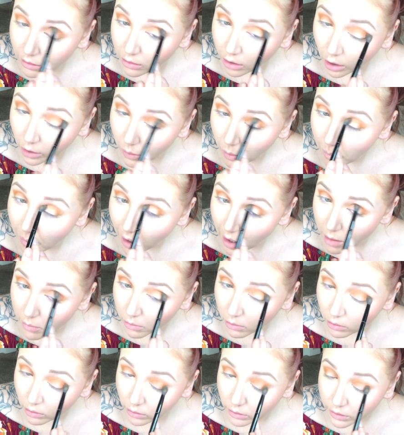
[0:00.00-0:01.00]
Carly
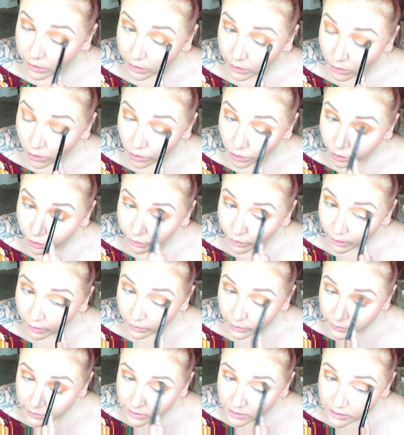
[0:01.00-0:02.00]
Bible and Nicole
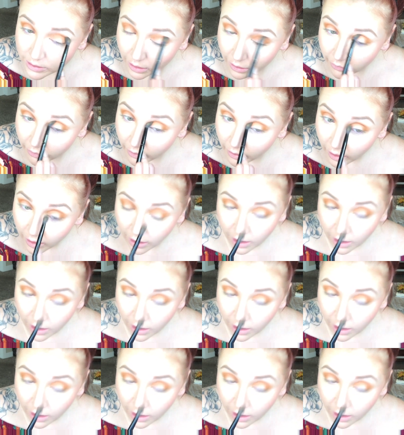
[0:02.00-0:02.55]
Guerrero and stuff,